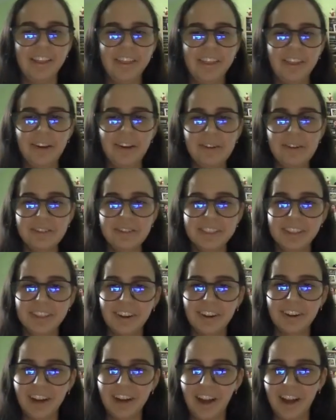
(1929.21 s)
those
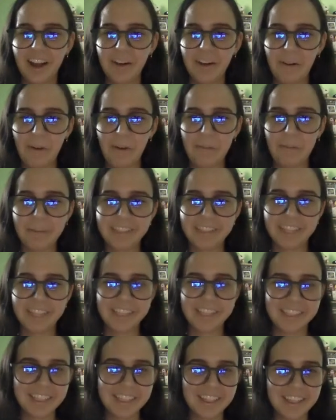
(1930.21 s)
are not all
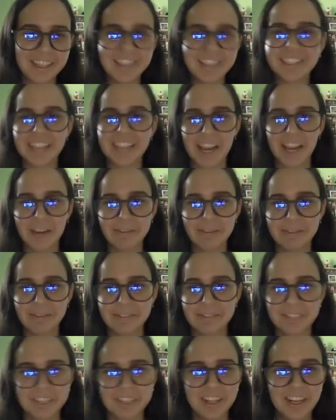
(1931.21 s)
presented the same
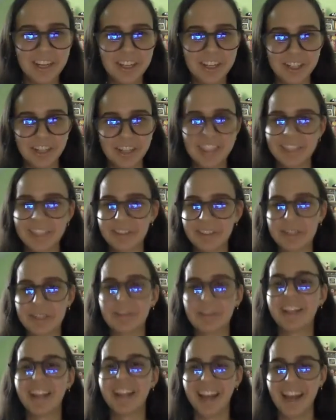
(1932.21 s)
to each
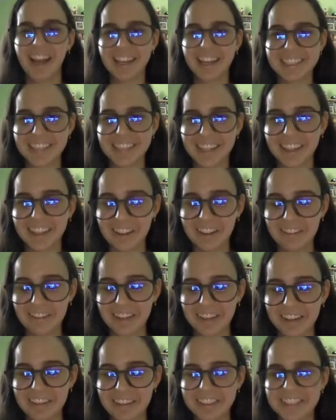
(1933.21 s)
individual that has that love
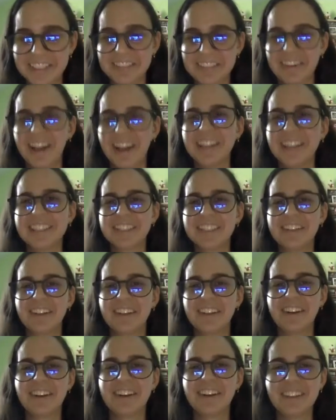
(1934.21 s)
language, right? So
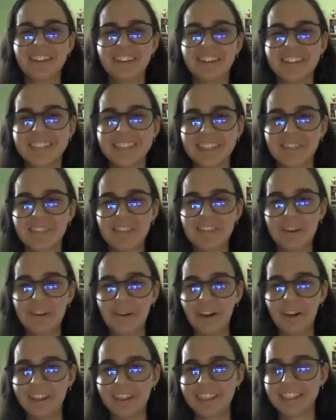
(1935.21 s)
there is some
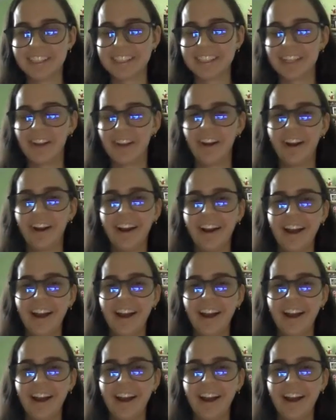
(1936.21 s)
nuances there.